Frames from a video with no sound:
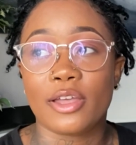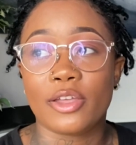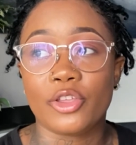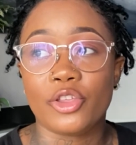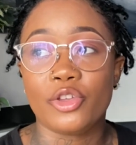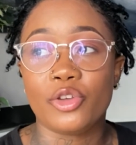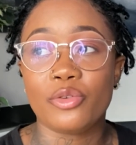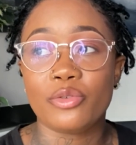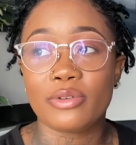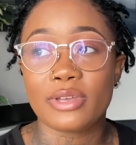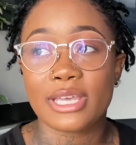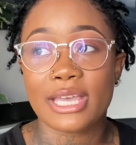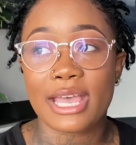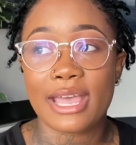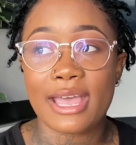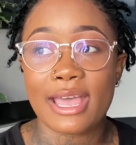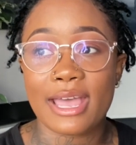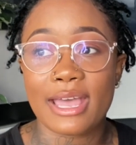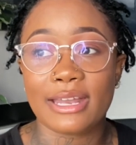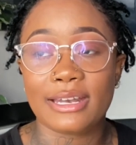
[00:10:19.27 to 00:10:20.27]
You
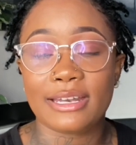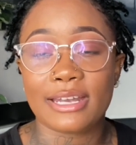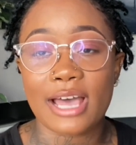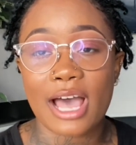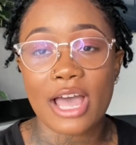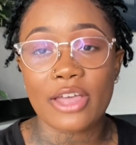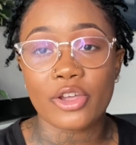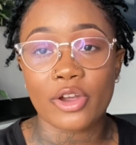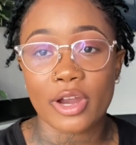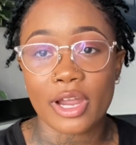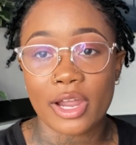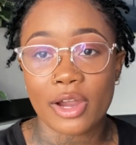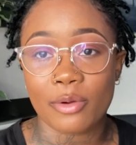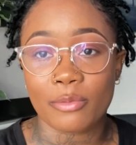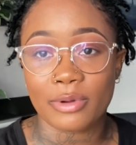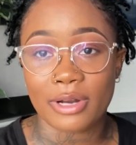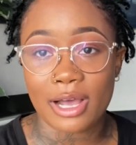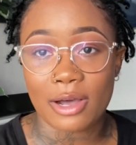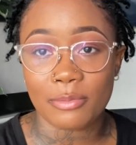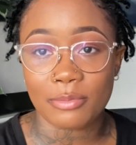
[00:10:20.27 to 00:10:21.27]
can dye your hair
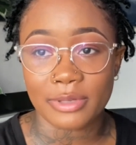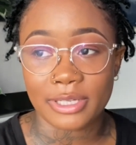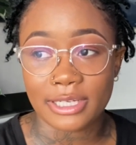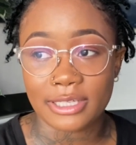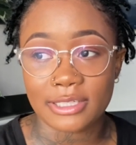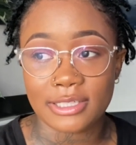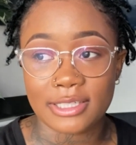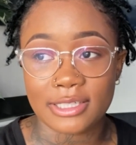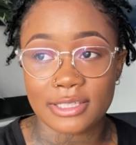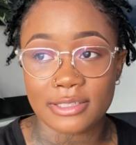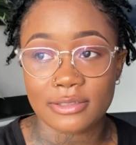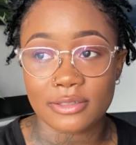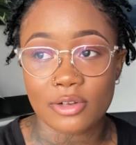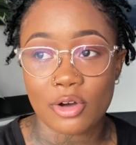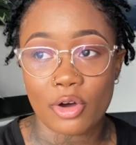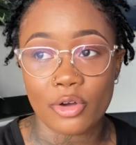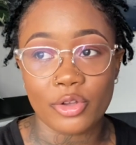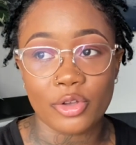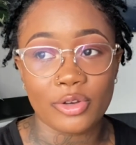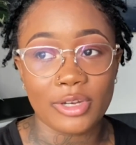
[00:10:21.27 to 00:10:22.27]
without bleach.
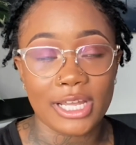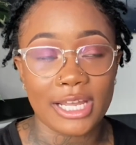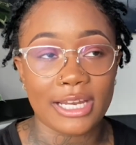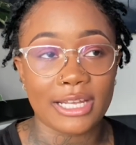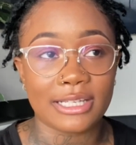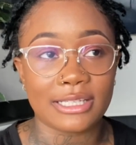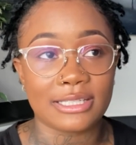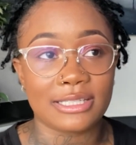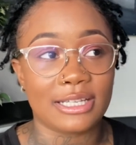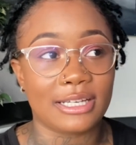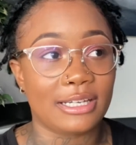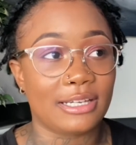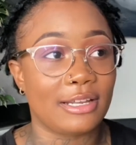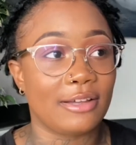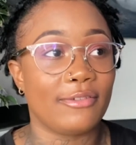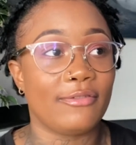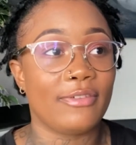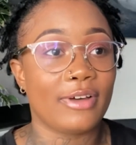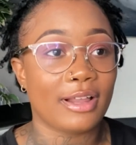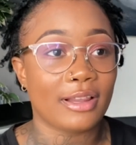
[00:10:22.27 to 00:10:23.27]
All you need is the
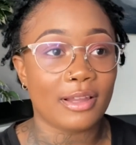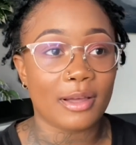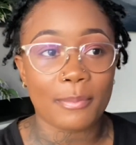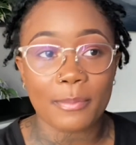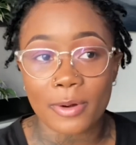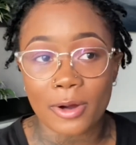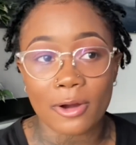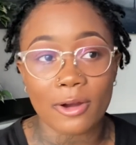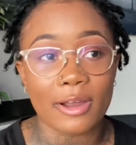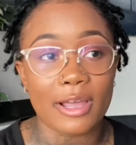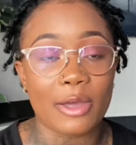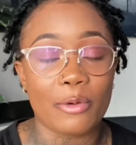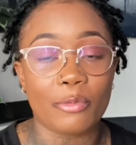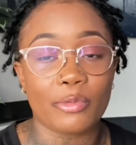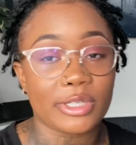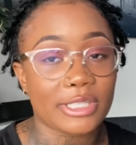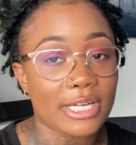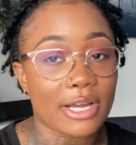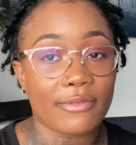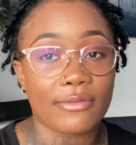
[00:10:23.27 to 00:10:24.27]
developer and
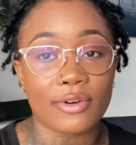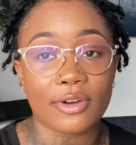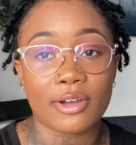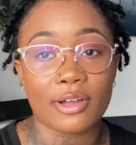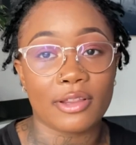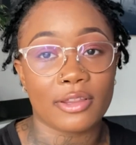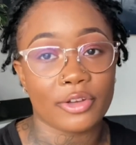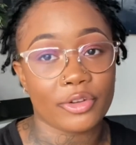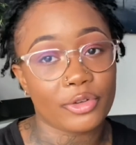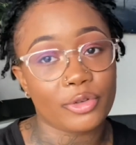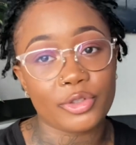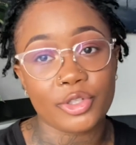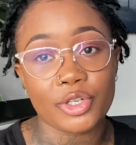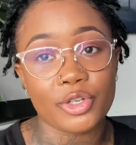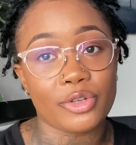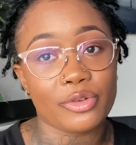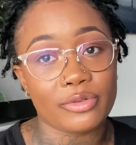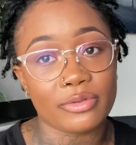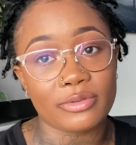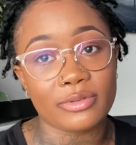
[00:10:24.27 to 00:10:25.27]
whichever color you
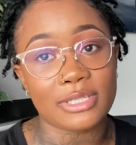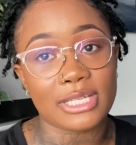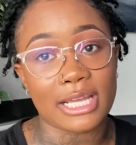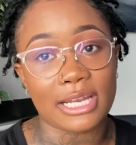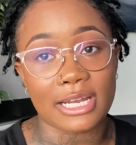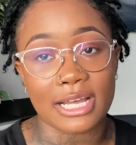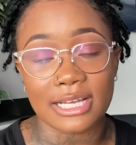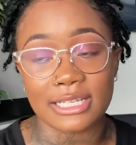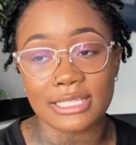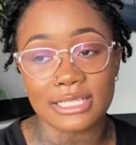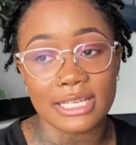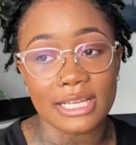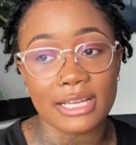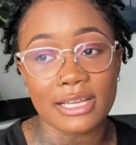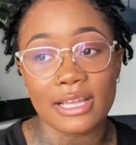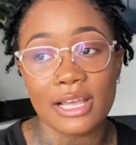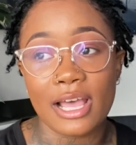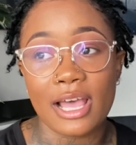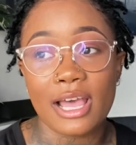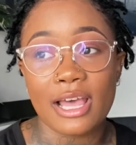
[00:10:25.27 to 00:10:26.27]
choose, and that's
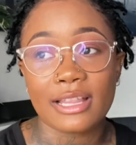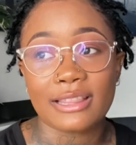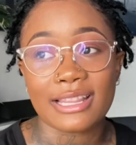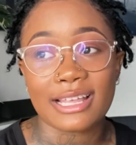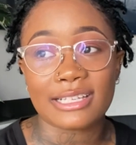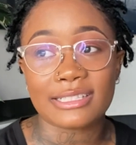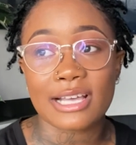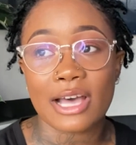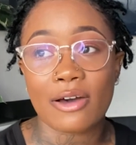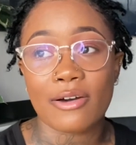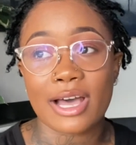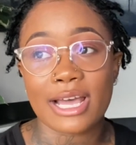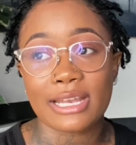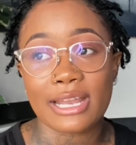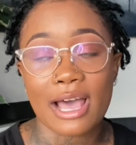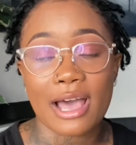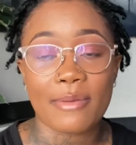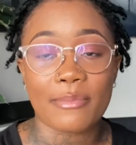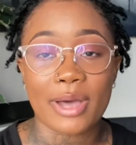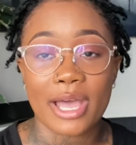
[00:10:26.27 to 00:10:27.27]
it. That's how I
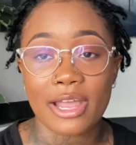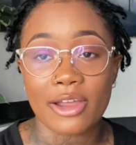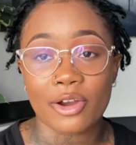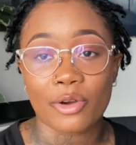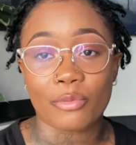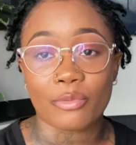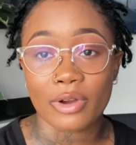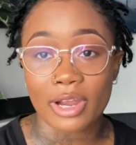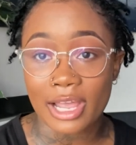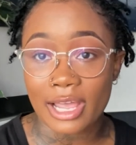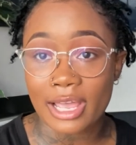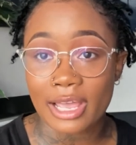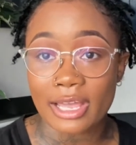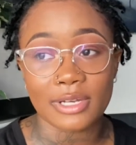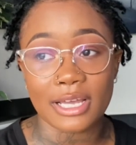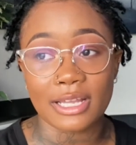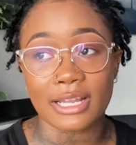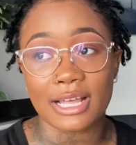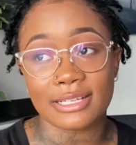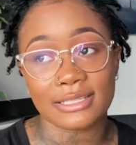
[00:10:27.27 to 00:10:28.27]
dyed my hair red,
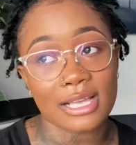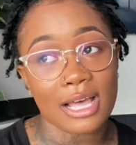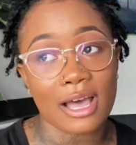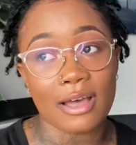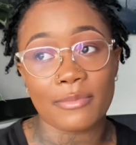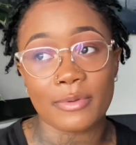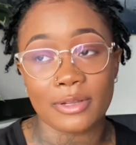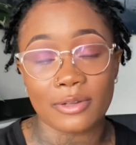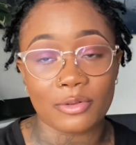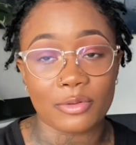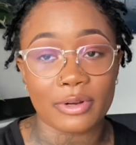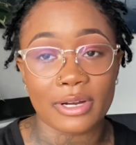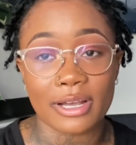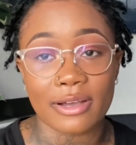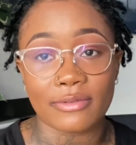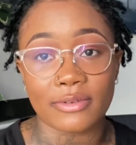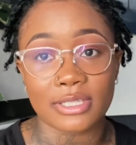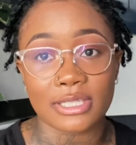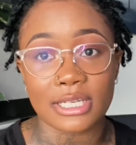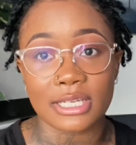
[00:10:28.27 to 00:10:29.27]
and that's how I've been doing it
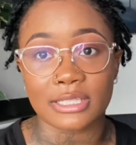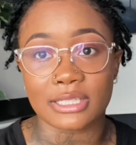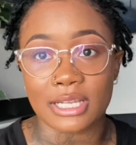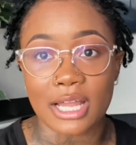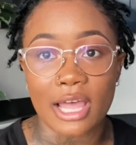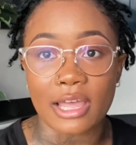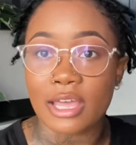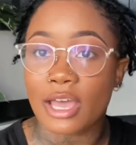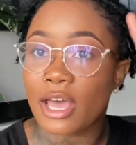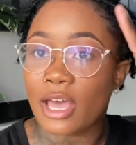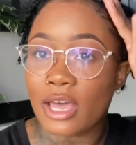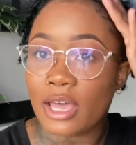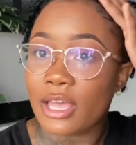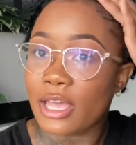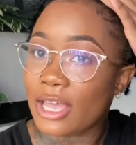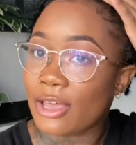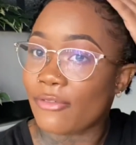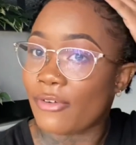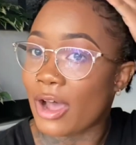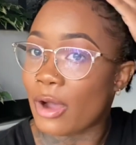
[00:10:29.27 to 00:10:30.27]
ever since. Like,
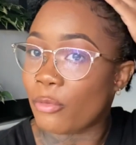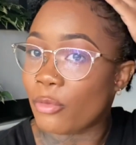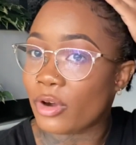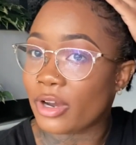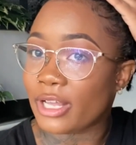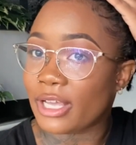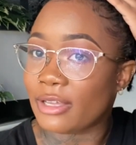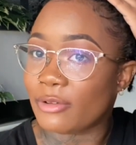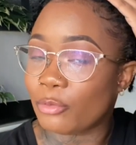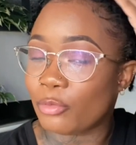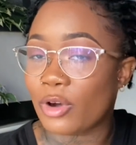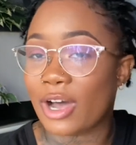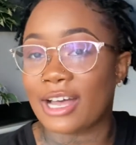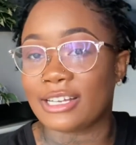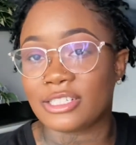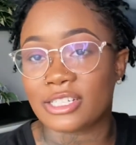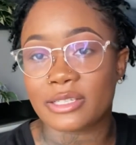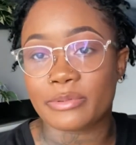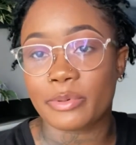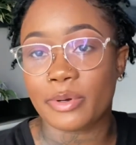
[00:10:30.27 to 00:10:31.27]
if I wanted, well, I
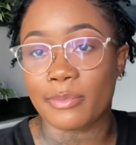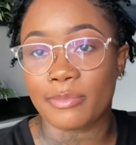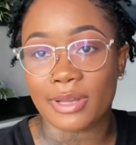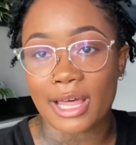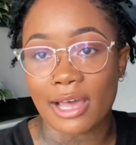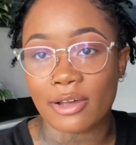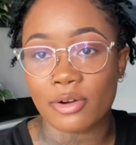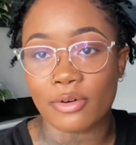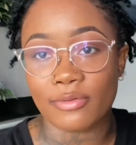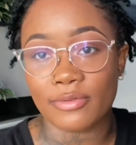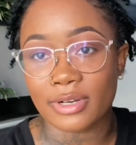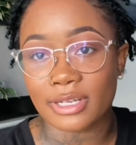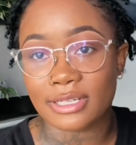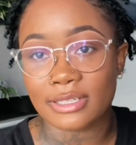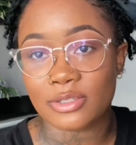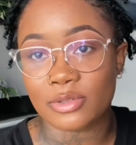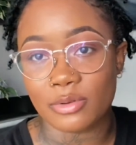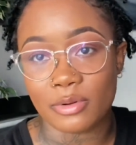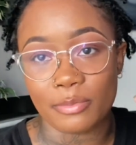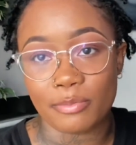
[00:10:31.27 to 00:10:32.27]
just put black over
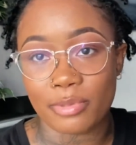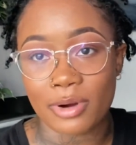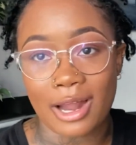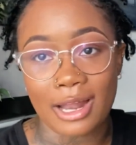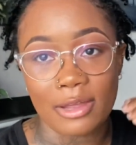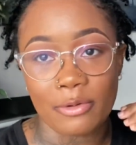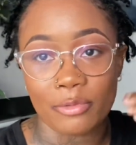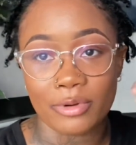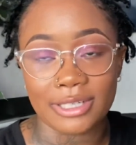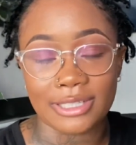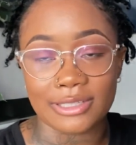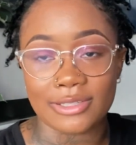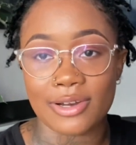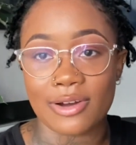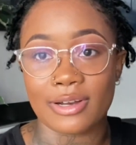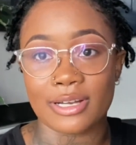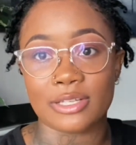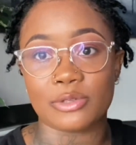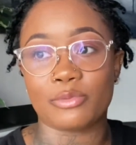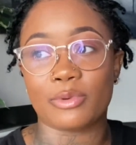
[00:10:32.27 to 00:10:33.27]
this, so it probably wouldn't
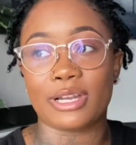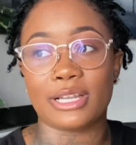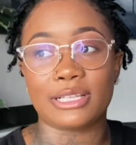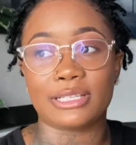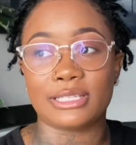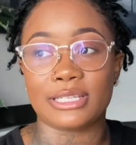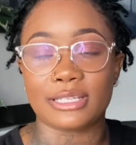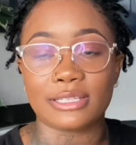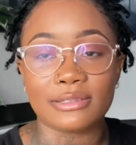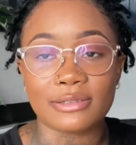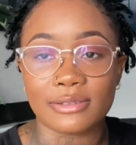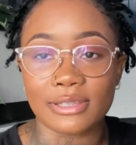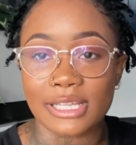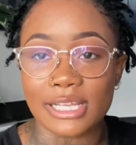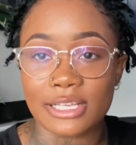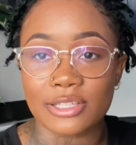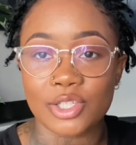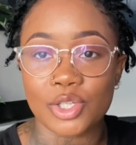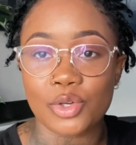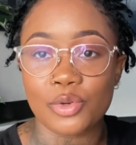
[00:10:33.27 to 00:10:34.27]
turn as red as it
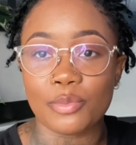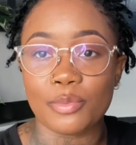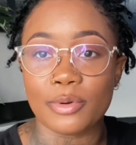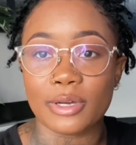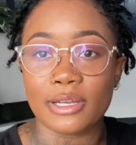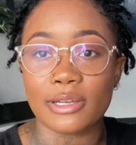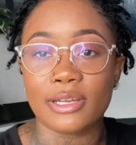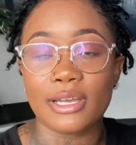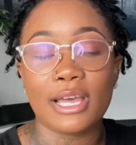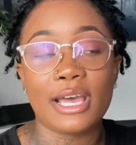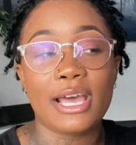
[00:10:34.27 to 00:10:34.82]
made to, but